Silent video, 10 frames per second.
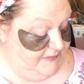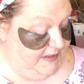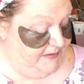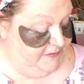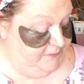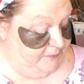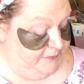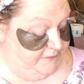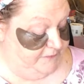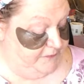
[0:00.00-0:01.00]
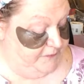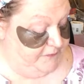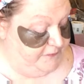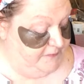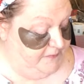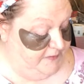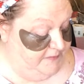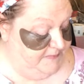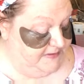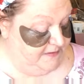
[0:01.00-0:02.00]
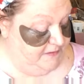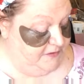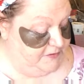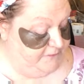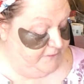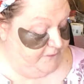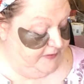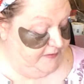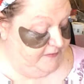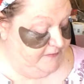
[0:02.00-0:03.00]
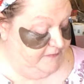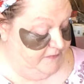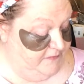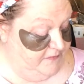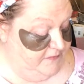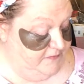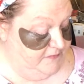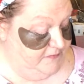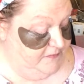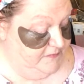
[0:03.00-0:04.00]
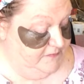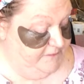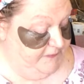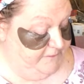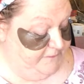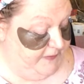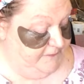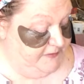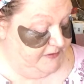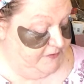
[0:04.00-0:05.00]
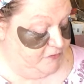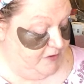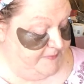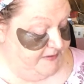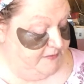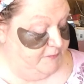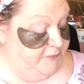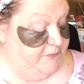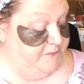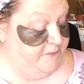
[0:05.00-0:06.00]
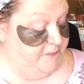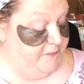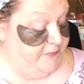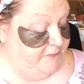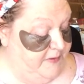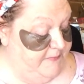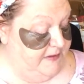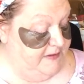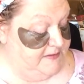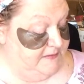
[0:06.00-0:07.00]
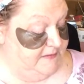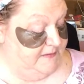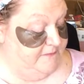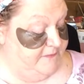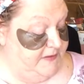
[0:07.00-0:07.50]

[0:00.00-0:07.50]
at the root for uh, massage in 5 to 10 drops at the root for 3 minutes, leave